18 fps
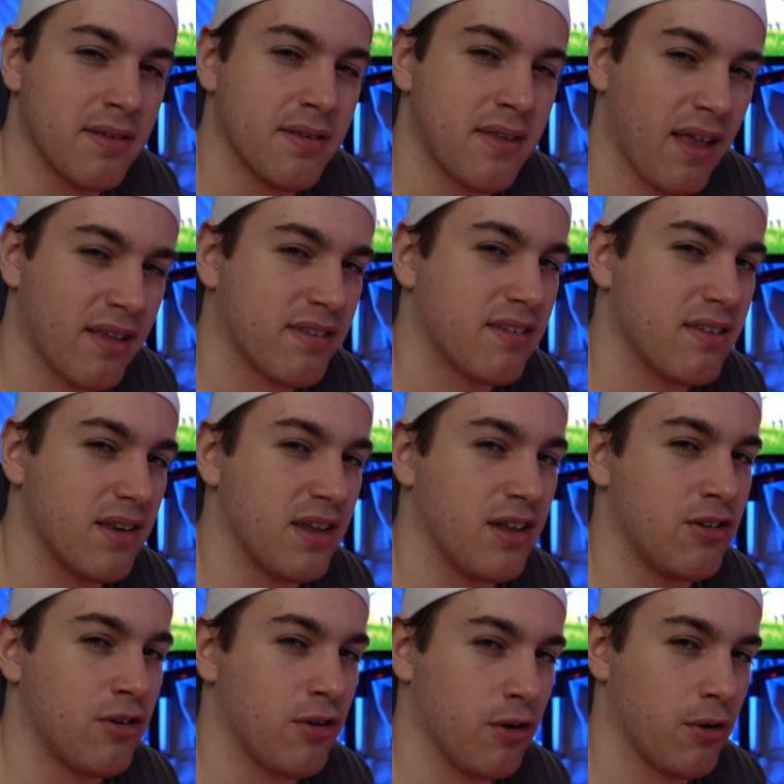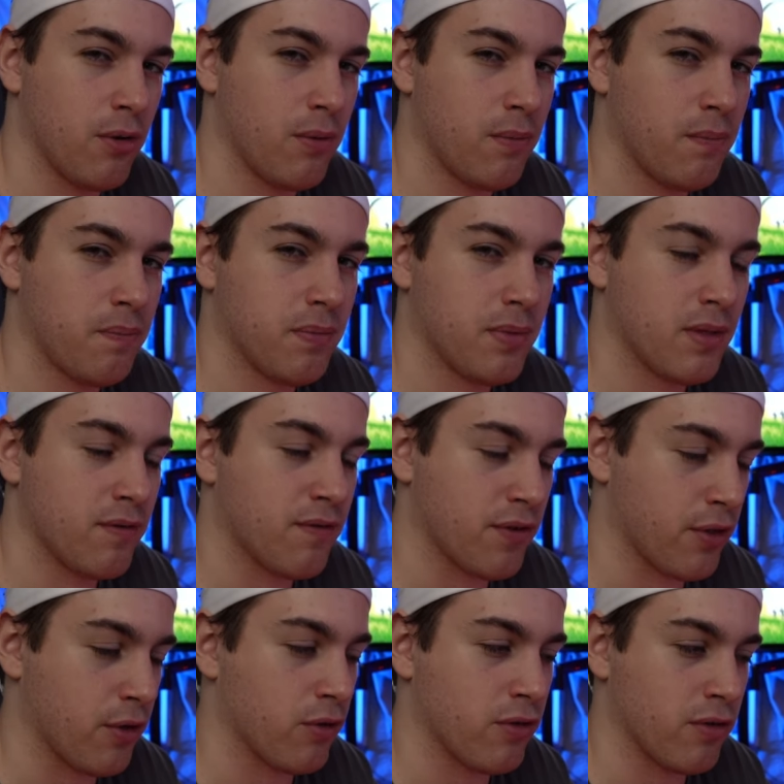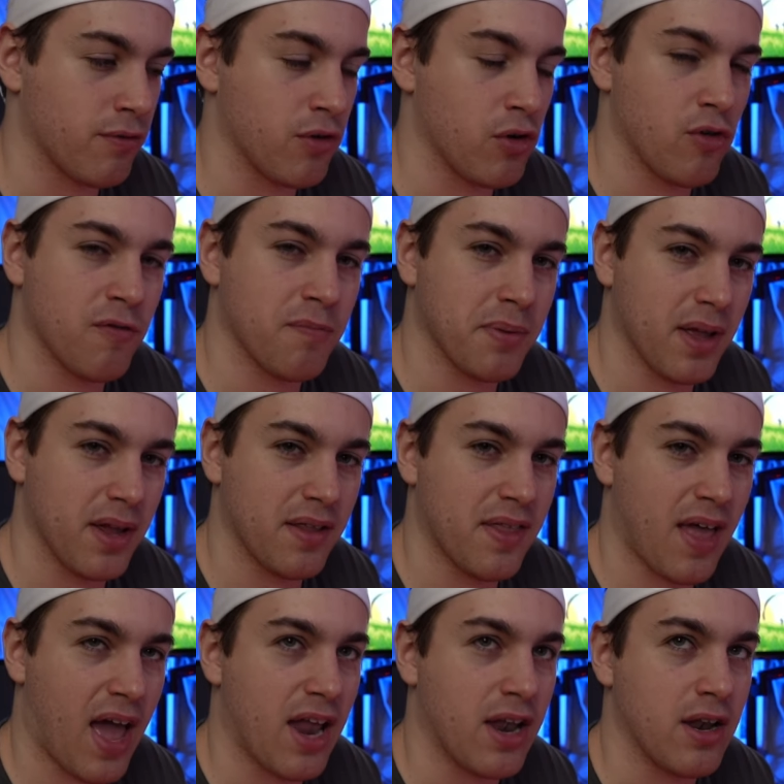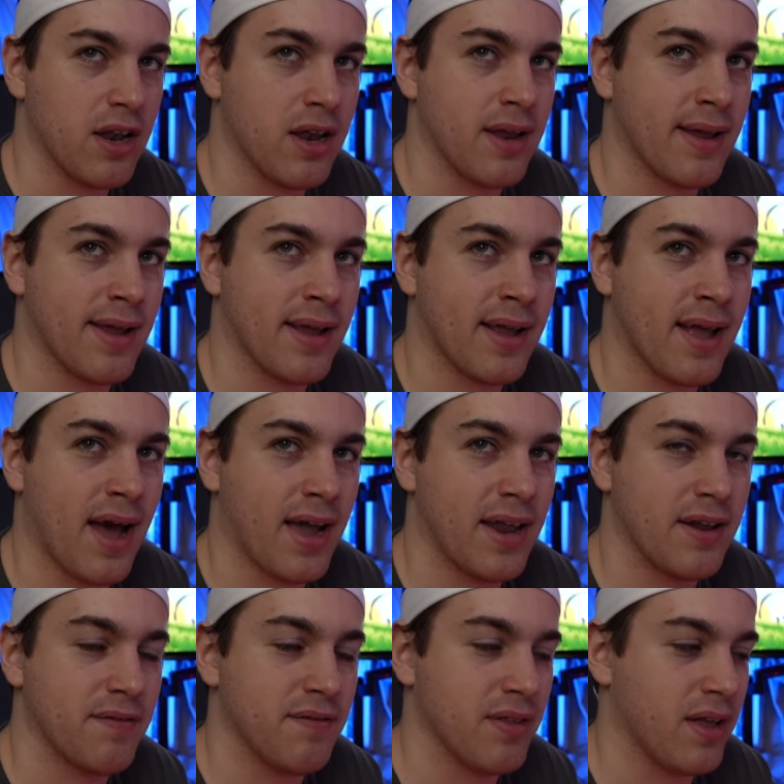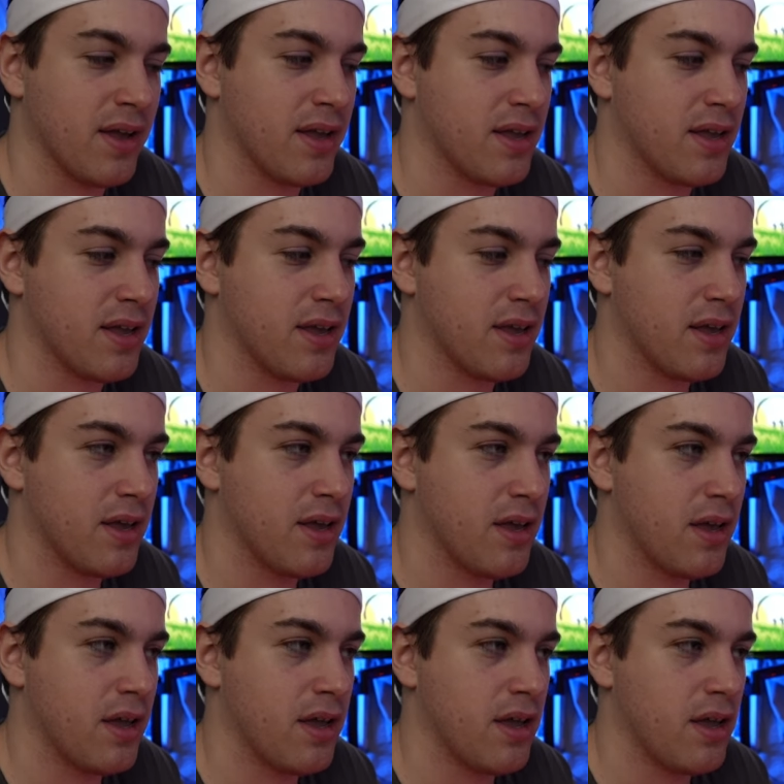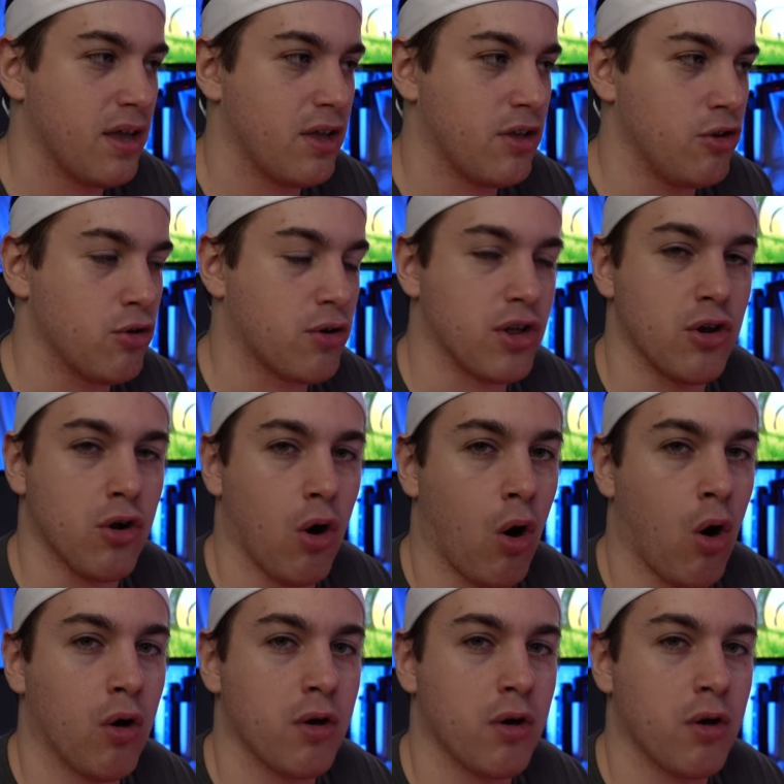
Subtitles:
Destiny 2. For those of you who've played that, it kind of like, you can